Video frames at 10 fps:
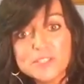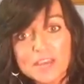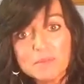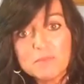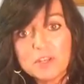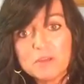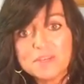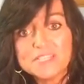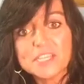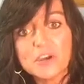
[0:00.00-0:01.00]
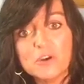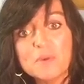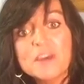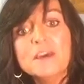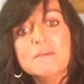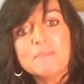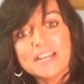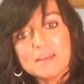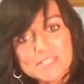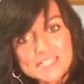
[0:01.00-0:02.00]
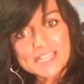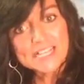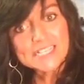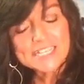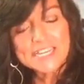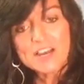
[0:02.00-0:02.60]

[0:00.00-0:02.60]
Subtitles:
time you've been on my scope, my name is Leslie.